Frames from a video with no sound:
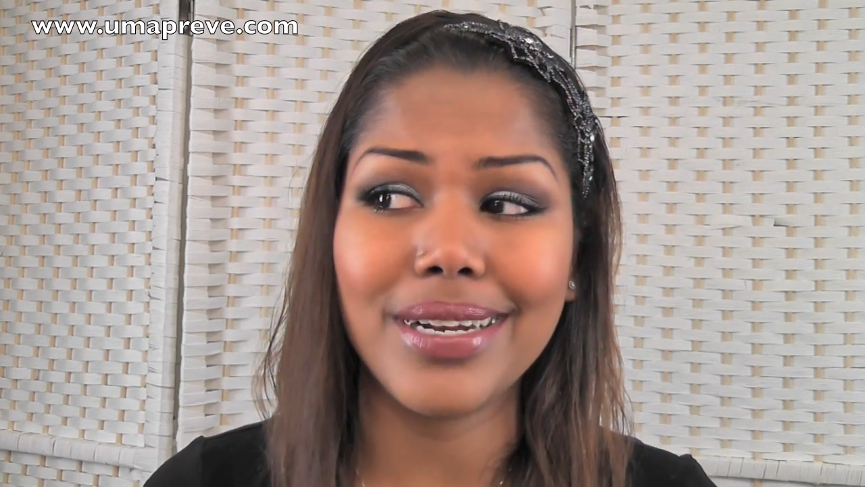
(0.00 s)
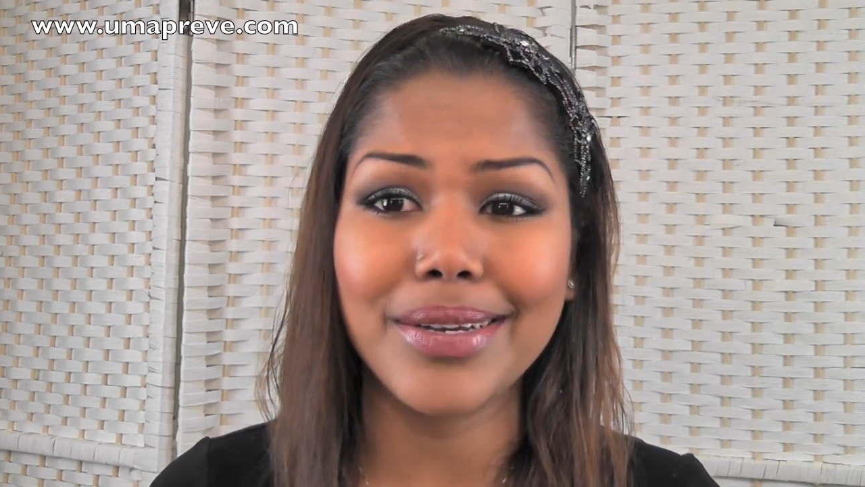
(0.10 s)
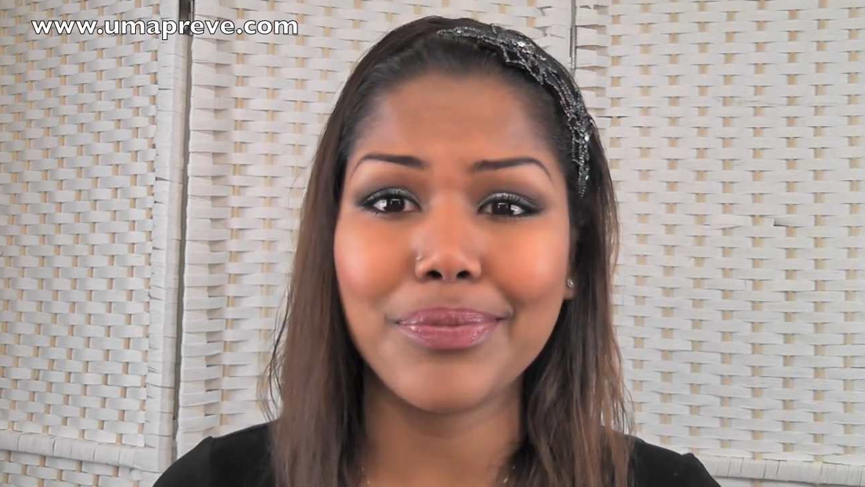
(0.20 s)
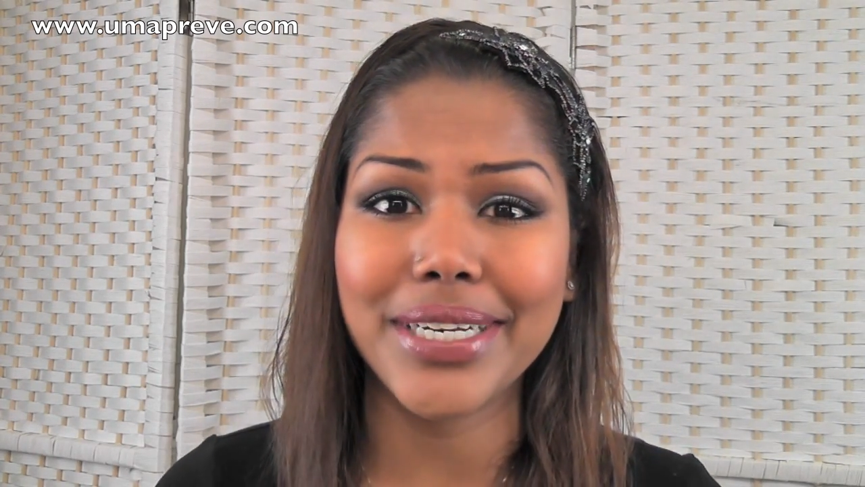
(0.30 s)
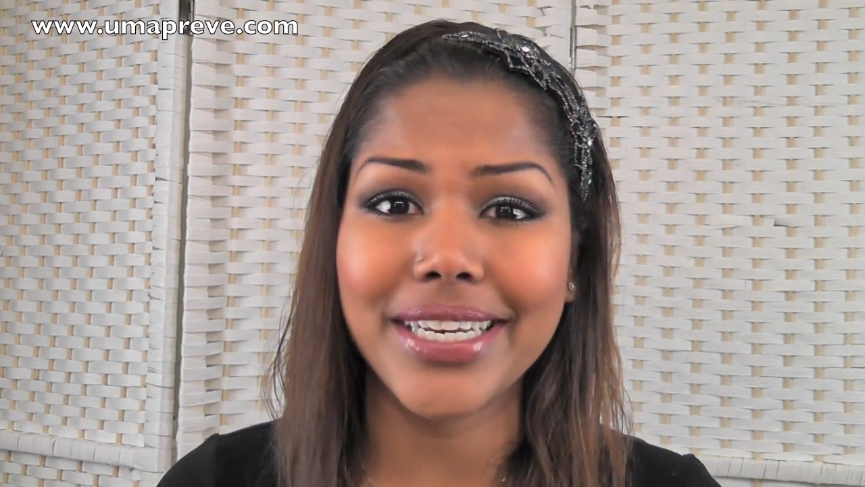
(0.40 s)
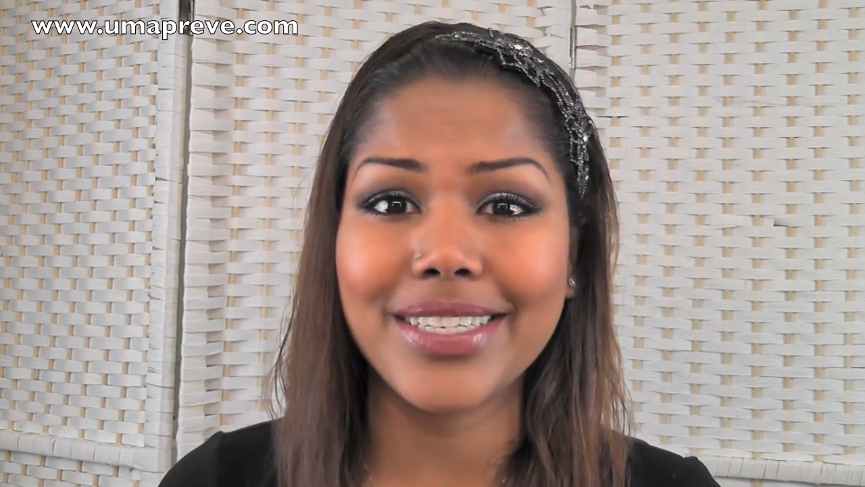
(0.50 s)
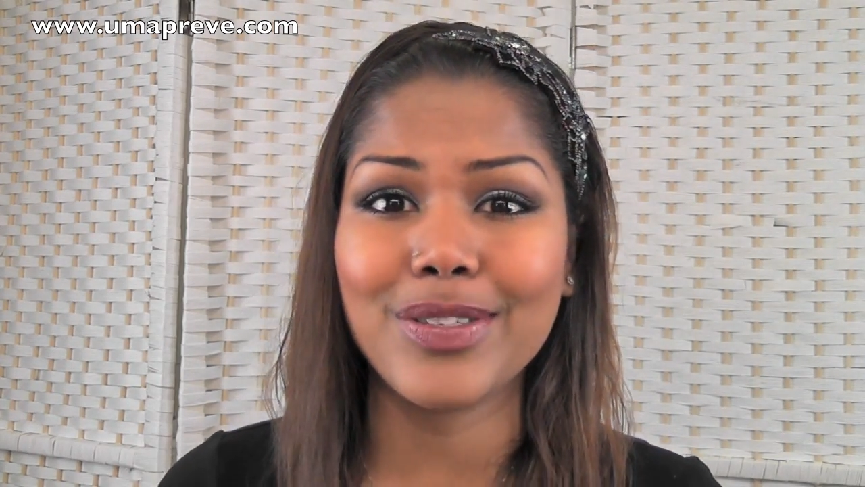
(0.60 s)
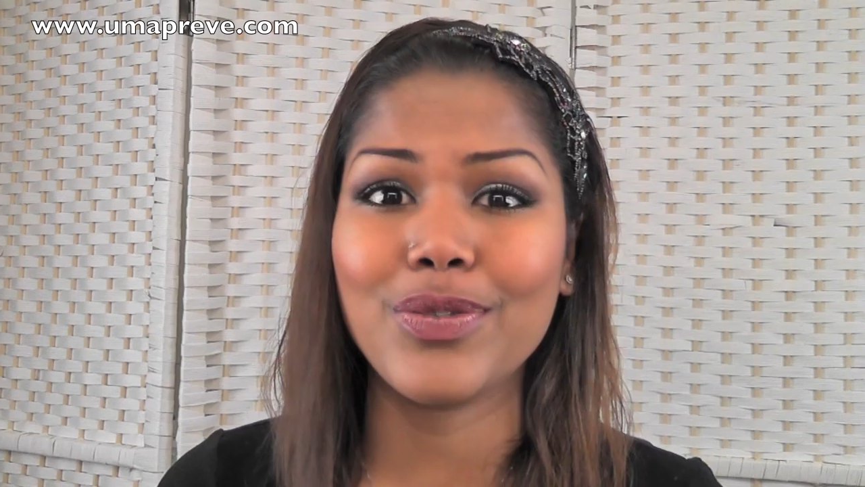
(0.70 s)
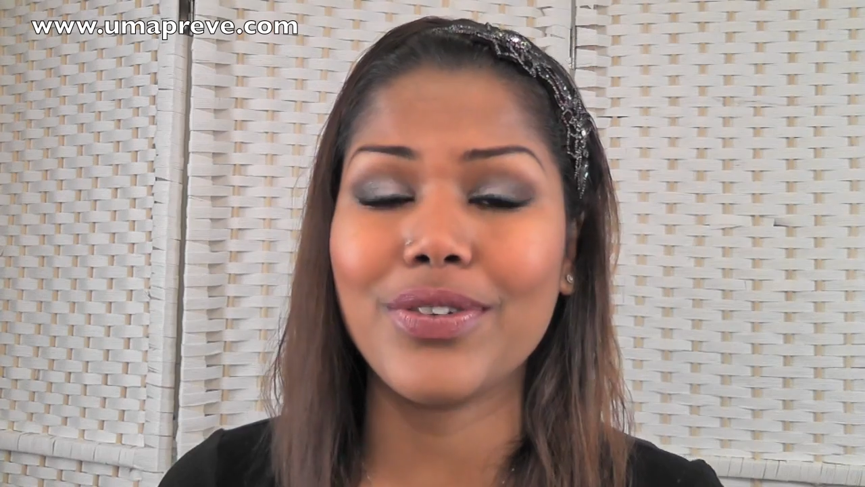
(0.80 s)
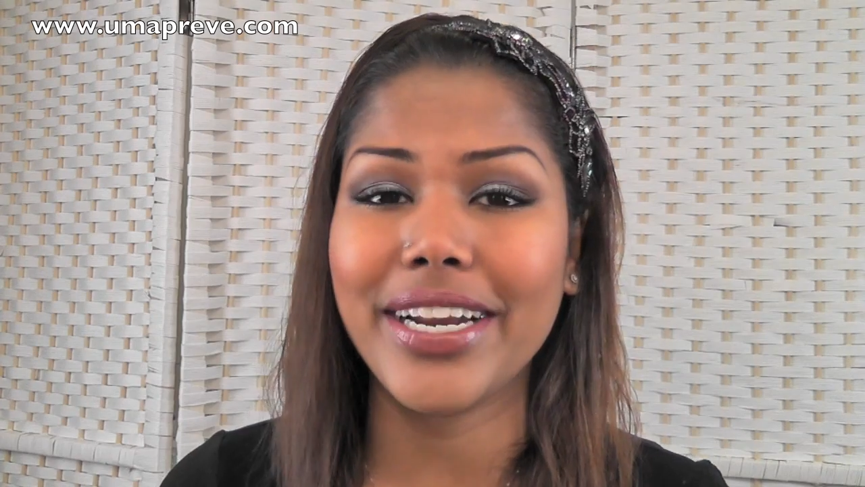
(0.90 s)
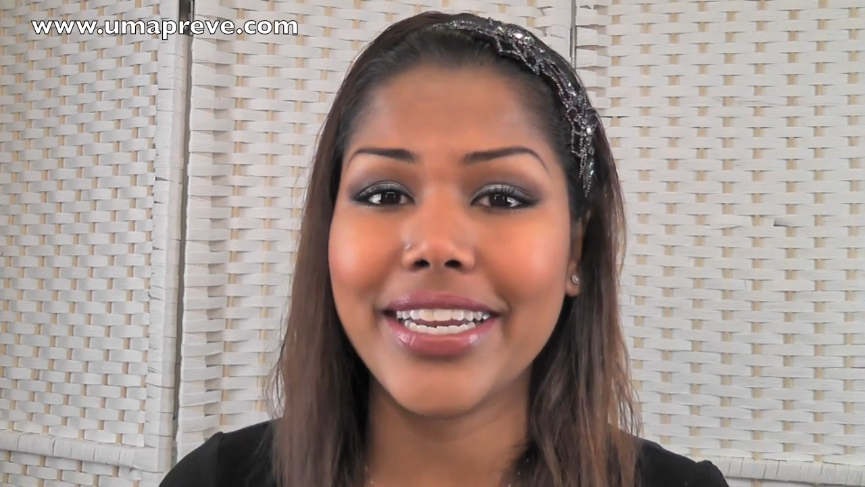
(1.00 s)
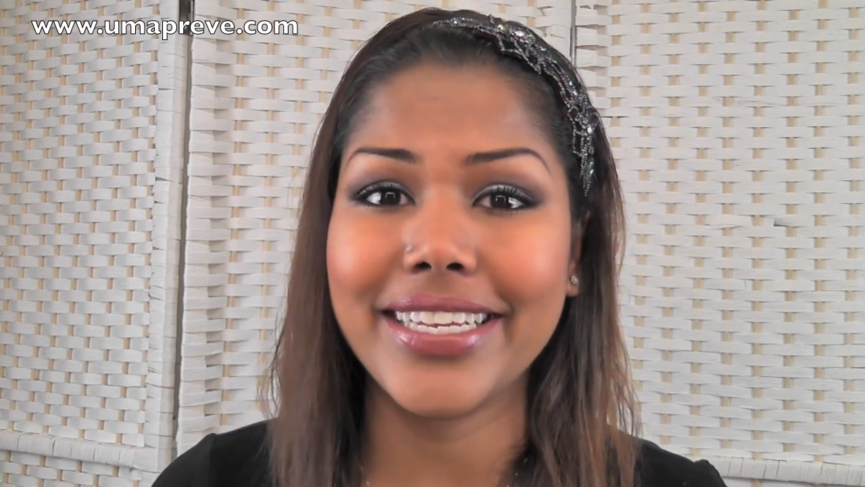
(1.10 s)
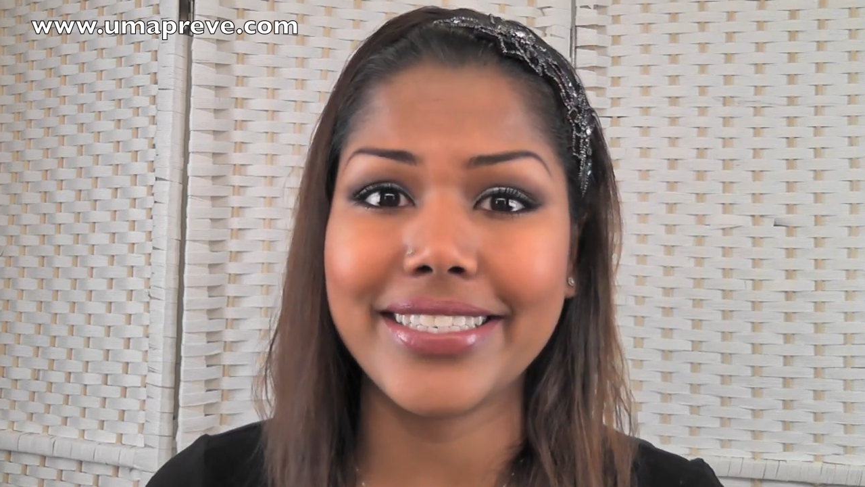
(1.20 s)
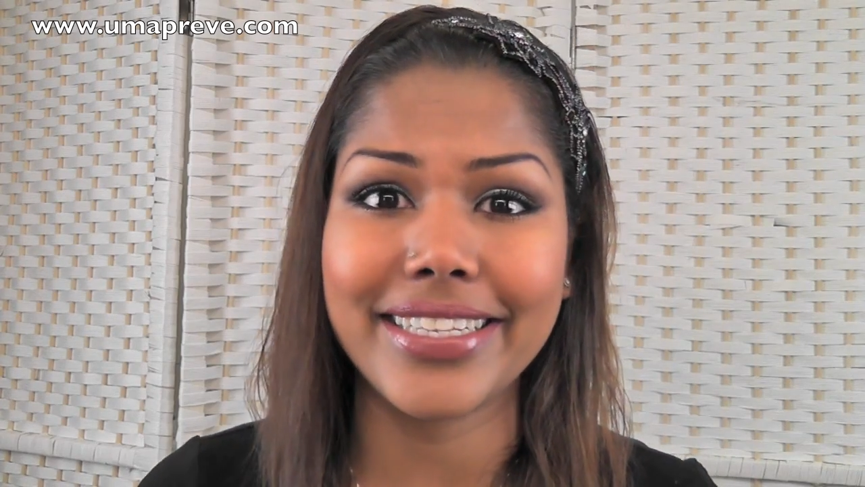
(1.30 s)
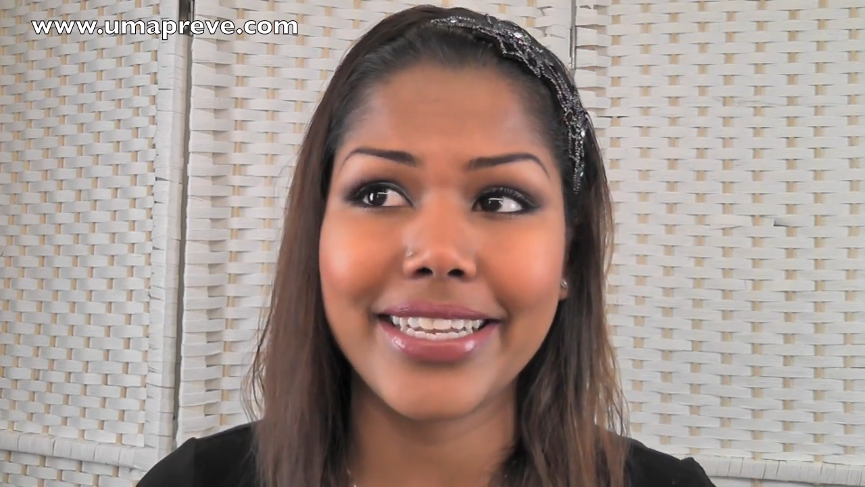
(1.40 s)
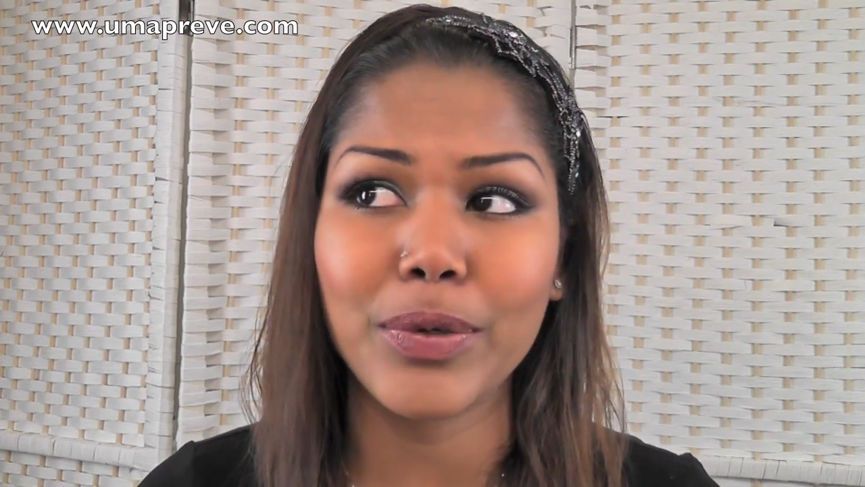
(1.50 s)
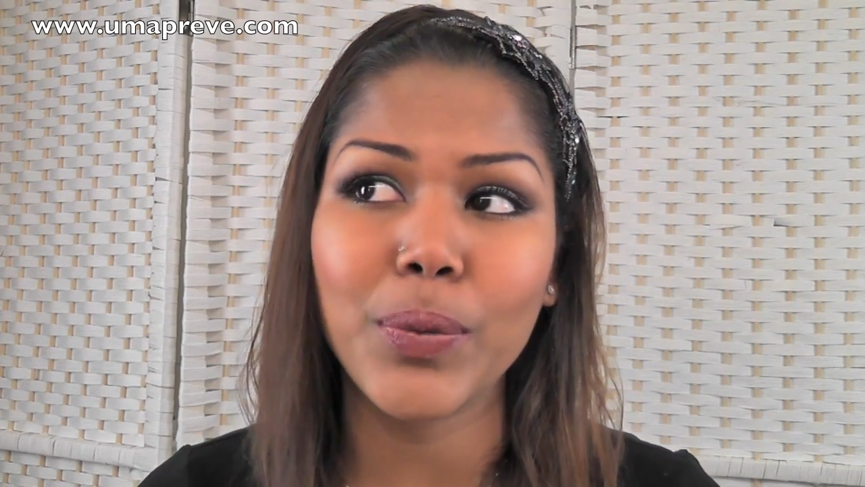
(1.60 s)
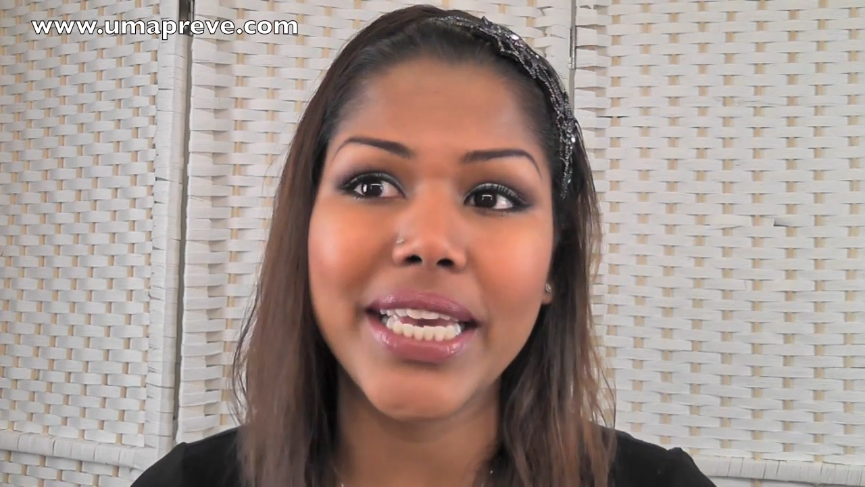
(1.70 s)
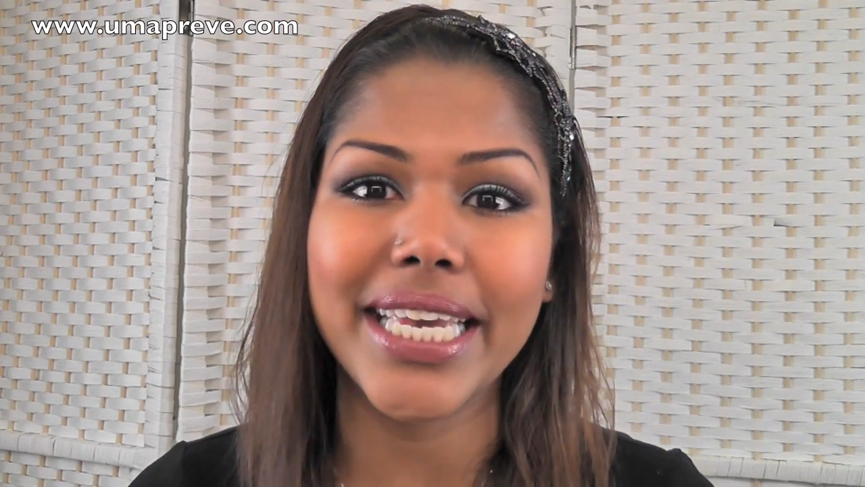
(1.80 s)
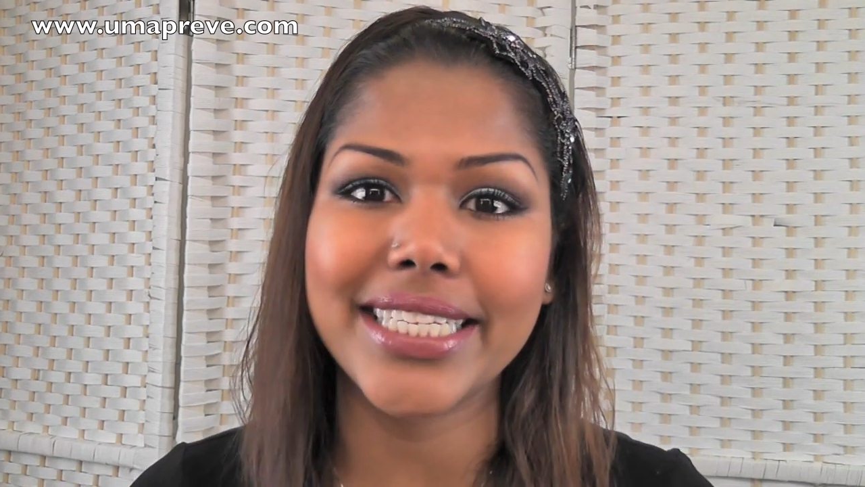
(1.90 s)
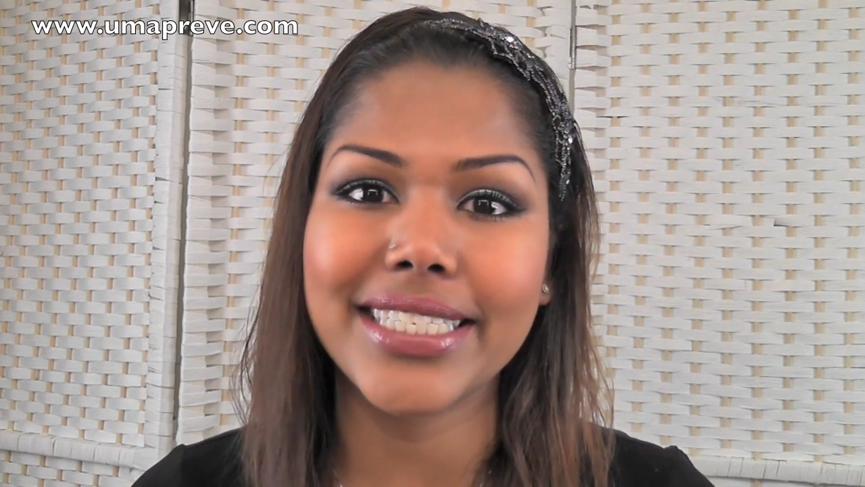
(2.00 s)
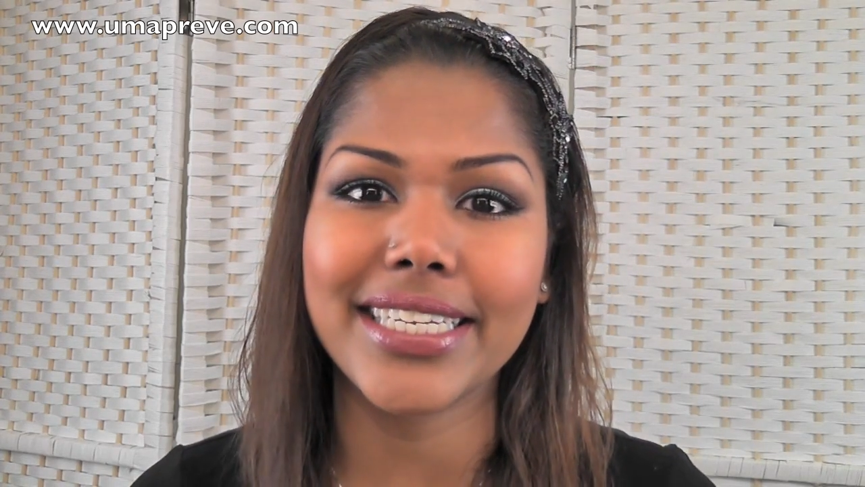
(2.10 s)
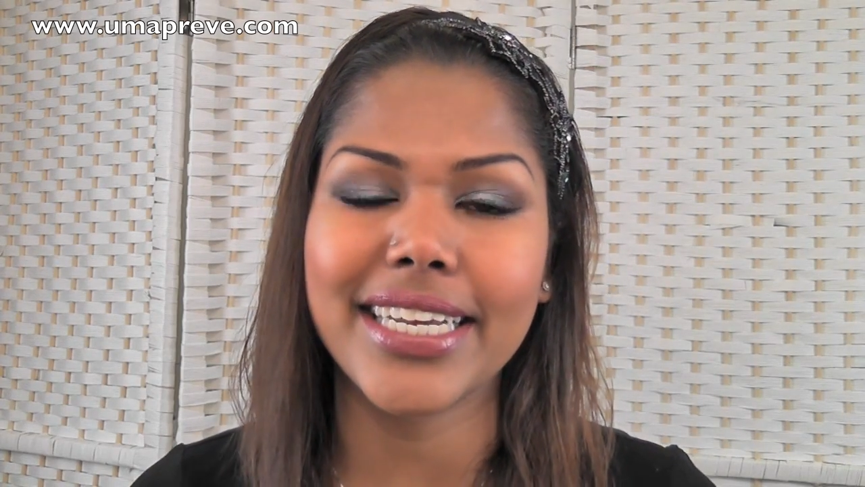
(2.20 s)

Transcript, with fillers: like mondays to fridays and then weekends